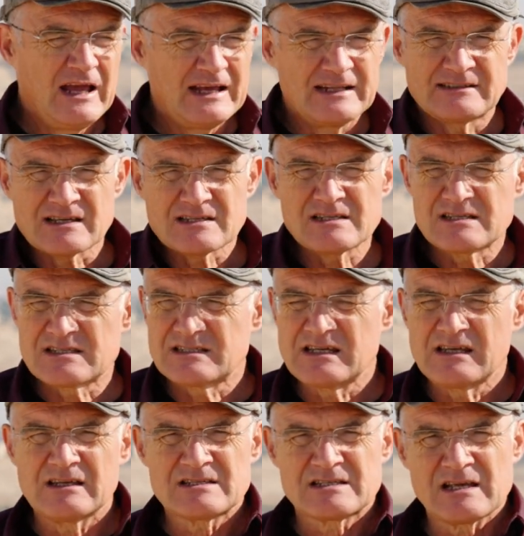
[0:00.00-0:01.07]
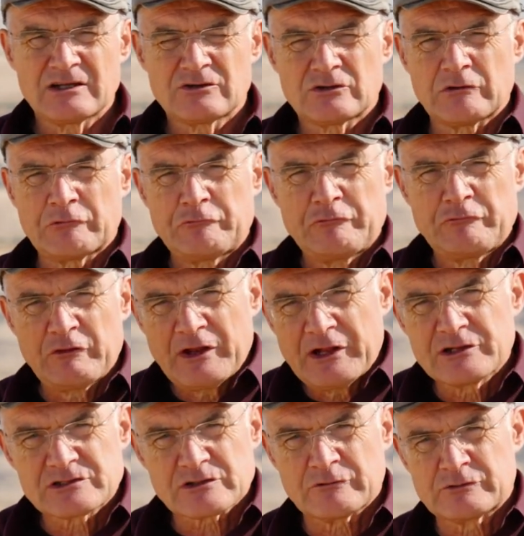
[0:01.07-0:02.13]
It doesn't say to the
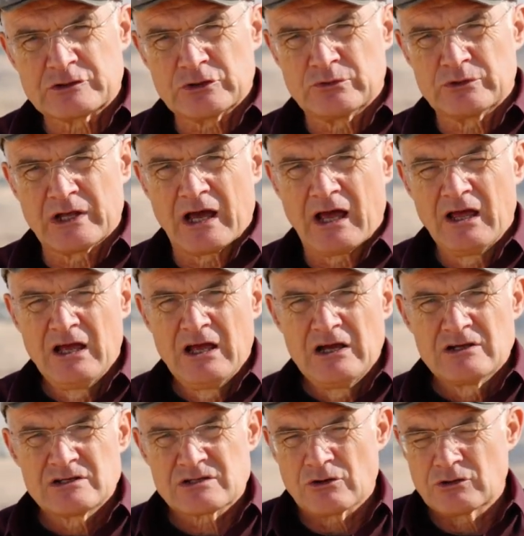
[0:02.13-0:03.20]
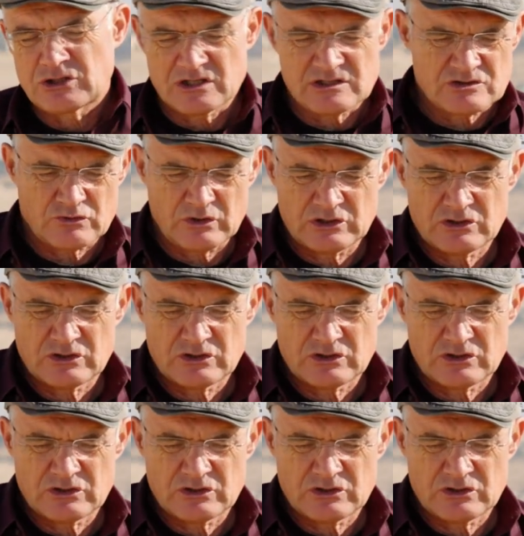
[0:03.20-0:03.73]
fields of Judah, so just